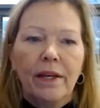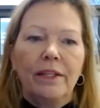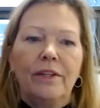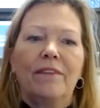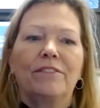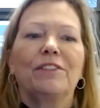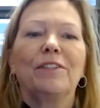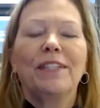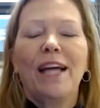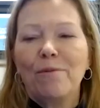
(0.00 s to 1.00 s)
You'll have to
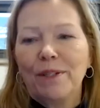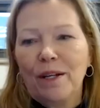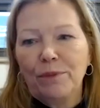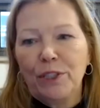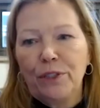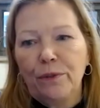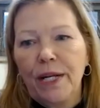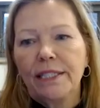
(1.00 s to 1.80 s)
look that one up too.